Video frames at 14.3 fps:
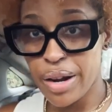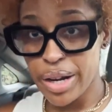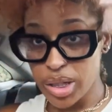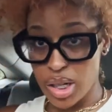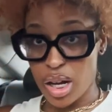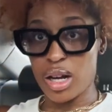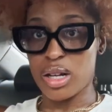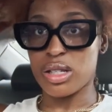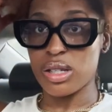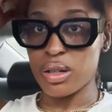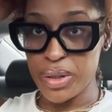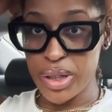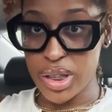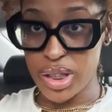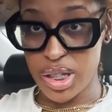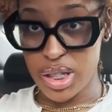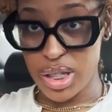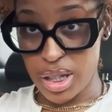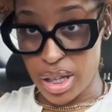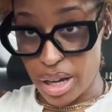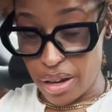right so we just
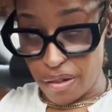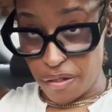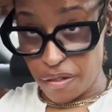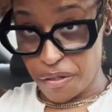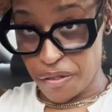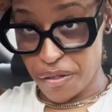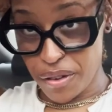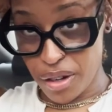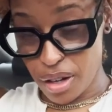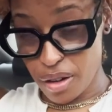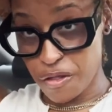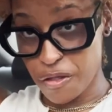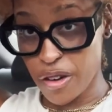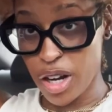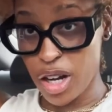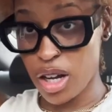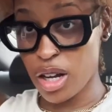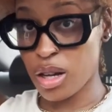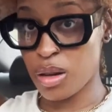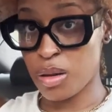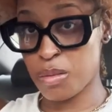left
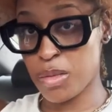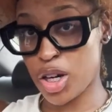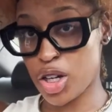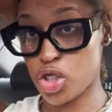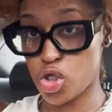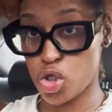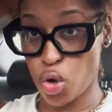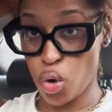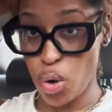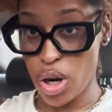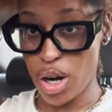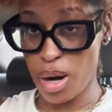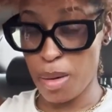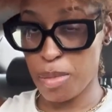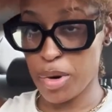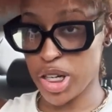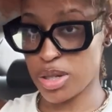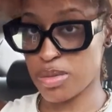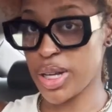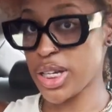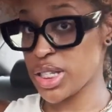from Adore
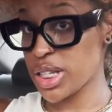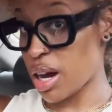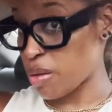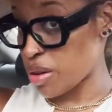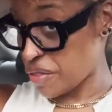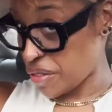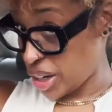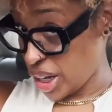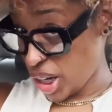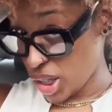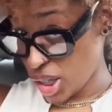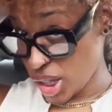brunch place now we finna head to